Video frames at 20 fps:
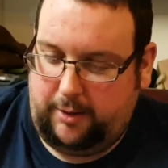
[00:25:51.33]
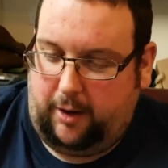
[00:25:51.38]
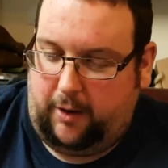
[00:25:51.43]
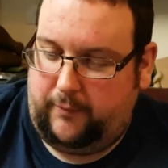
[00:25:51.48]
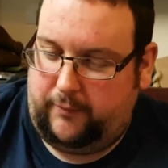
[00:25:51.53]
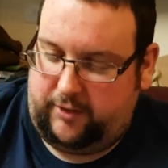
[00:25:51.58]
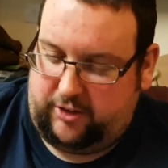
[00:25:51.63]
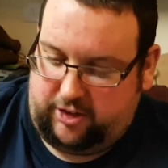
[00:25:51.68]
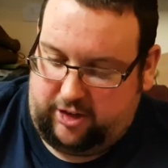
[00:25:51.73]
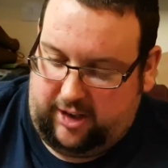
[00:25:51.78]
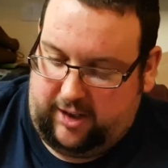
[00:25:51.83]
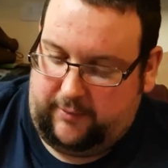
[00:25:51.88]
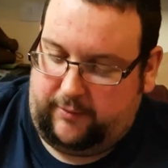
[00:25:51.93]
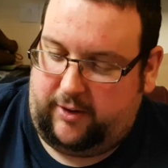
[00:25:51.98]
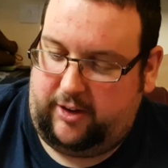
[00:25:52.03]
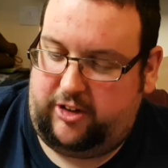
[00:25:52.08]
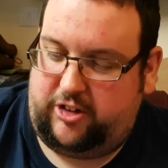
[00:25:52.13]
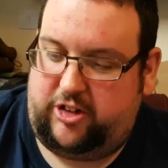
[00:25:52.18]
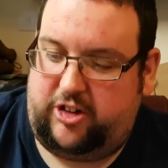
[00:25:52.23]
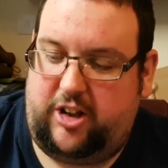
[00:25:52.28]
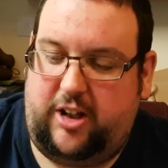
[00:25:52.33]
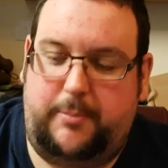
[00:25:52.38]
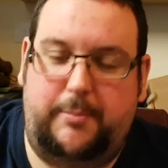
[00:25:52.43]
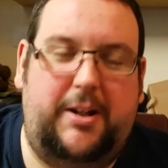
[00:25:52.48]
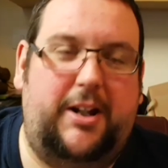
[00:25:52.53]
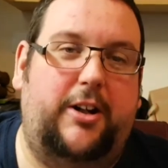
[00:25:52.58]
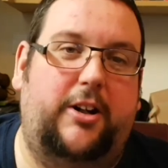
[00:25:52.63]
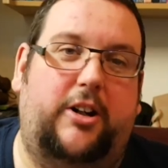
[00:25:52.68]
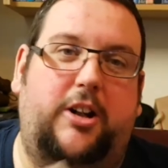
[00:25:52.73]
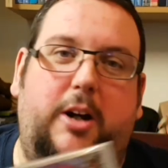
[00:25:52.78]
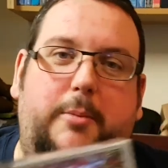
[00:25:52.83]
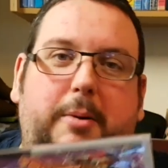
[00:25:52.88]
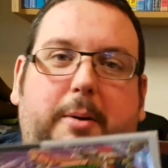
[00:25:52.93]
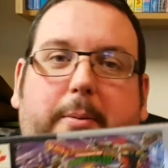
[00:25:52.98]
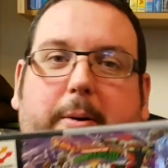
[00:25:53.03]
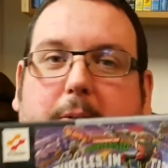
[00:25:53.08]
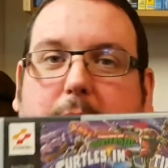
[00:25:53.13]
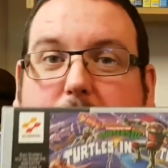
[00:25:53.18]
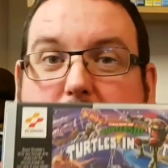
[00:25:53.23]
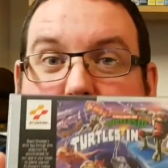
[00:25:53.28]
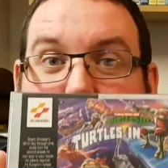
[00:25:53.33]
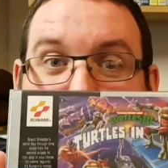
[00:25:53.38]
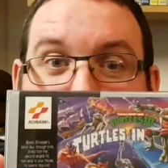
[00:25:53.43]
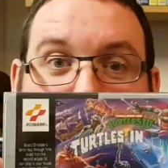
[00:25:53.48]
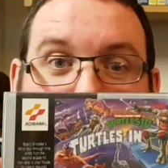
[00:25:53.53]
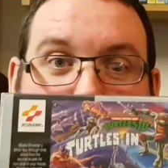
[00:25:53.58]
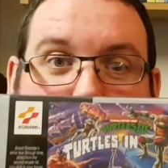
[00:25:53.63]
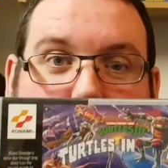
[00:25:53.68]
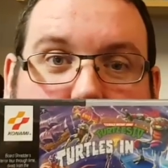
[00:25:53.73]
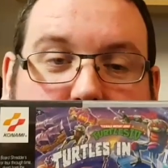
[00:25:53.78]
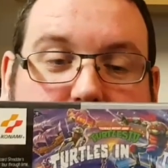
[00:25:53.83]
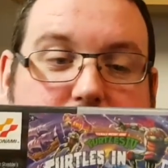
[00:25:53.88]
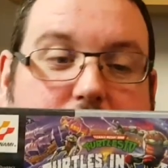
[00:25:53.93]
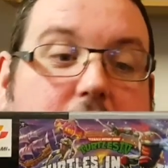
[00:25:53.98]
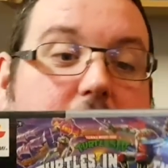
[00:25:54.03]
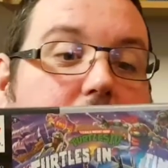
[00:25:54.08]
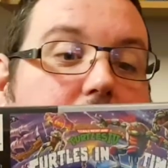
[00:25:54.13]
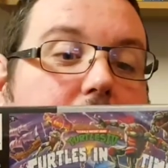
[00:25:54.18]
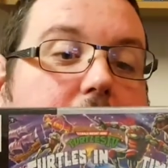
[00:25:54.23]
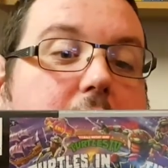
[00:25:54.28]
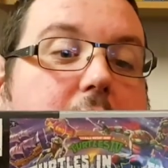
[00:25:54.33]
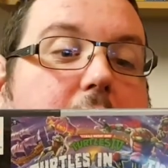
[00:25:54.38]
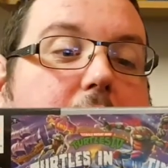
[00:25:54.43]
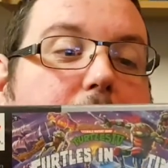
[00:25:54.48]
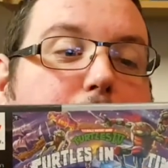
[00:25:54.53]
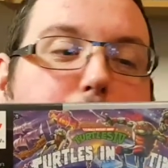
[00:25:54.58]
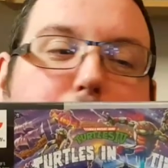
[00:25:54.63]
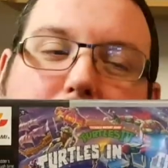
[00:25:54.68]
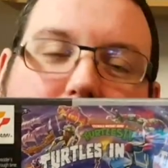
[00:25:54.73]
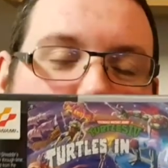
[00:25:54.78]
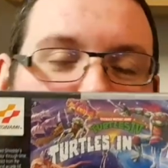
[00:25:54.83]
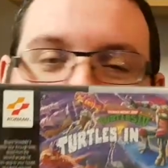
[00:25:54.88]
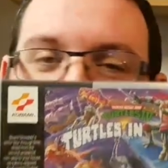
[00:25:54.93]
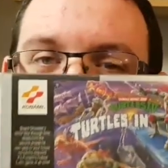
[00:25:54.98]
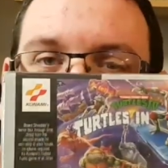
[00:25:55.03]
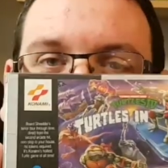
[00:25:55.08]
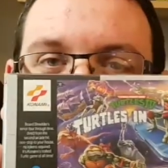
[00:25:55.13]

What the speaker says: Obviously, if I see a minter come up at a reasonable price, but